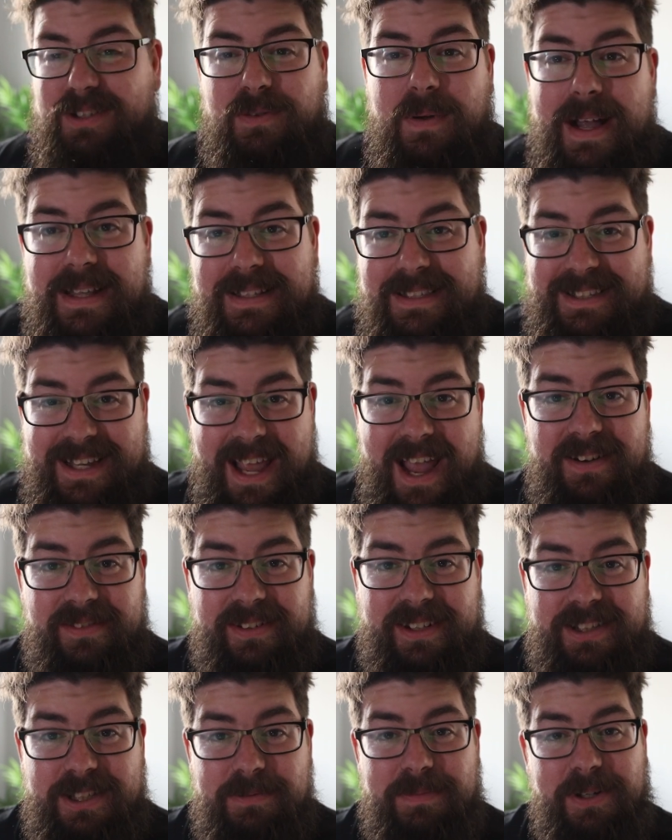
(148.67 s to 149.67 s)
quite
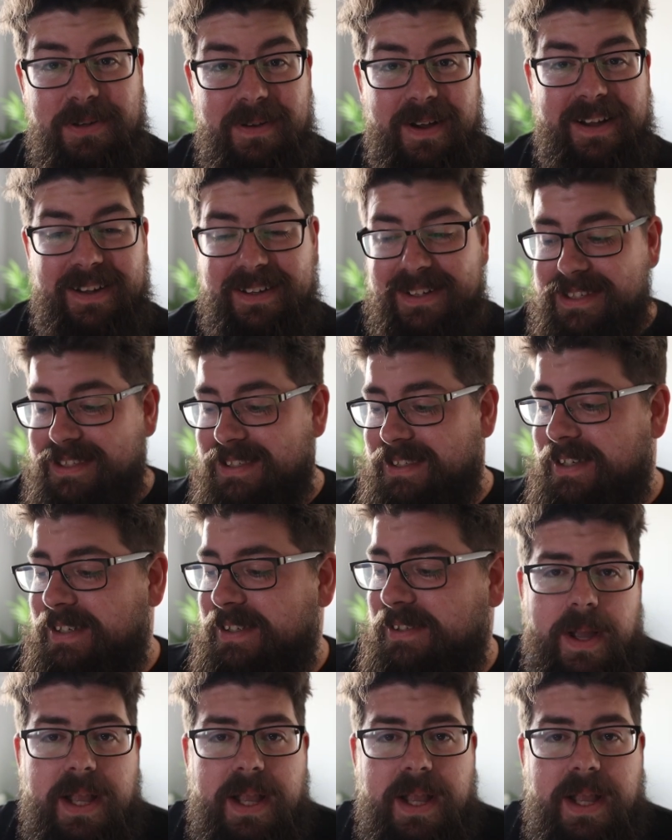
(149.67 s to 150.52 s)
scary, to be quite honest.